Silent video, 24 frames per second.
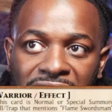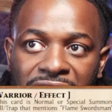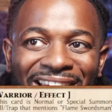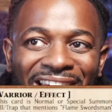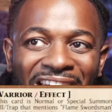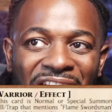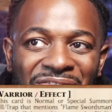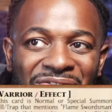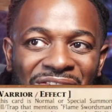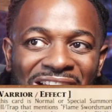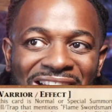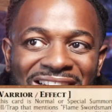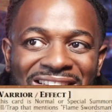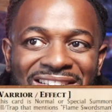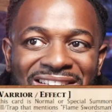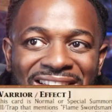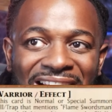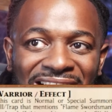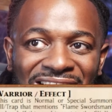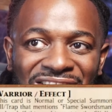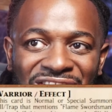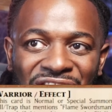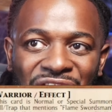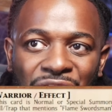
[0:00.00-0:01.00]
If it is
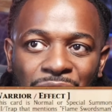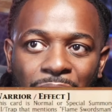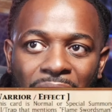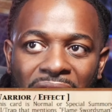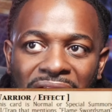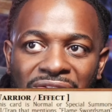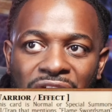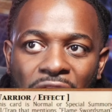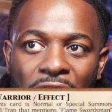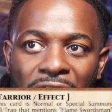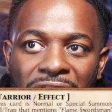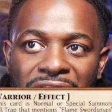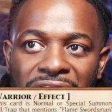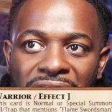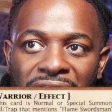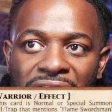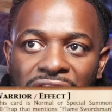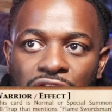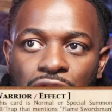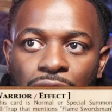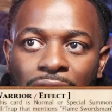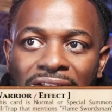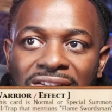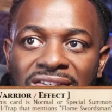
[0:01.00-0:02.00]
sent to the graveyard,
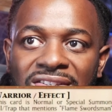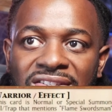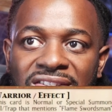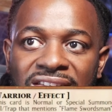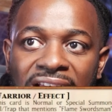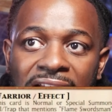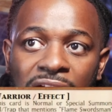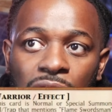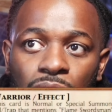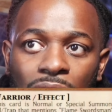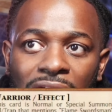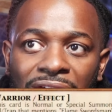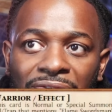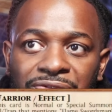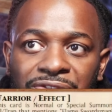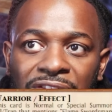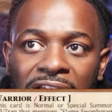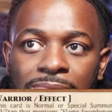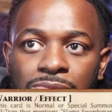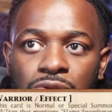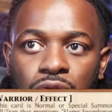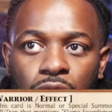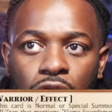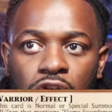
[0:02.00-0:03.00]
you can send one
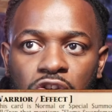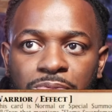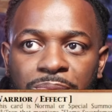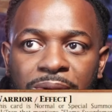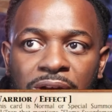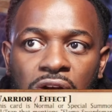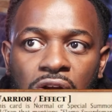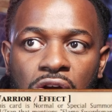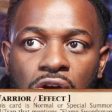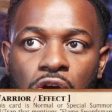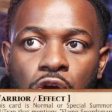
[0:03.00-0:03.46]
Flame Swordsman